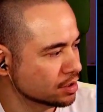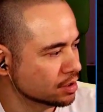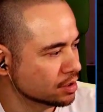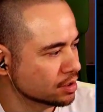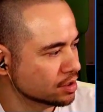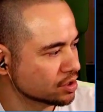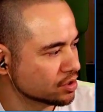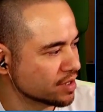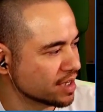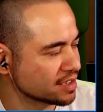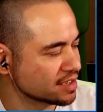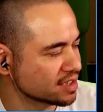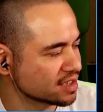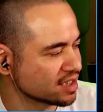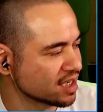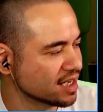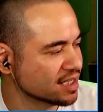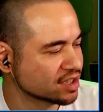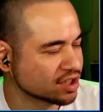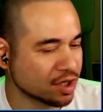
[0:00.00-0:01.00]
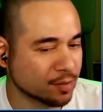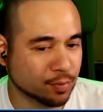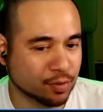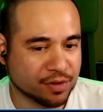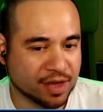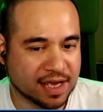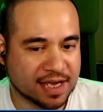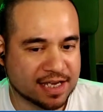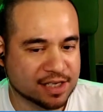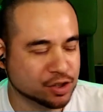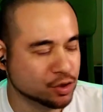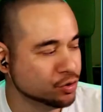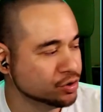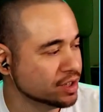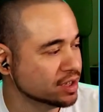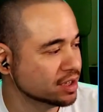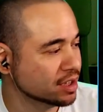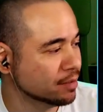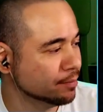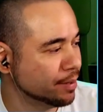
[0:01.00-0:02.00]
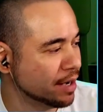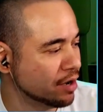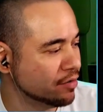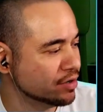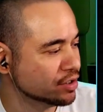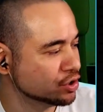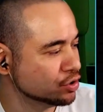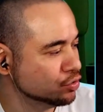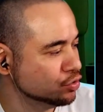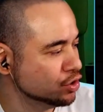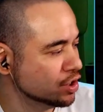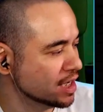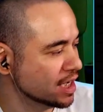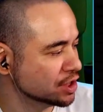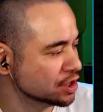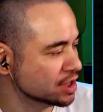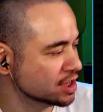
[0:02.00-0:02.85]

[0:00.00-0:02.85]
So that's a sign sample that he's using to compare it to. You can actually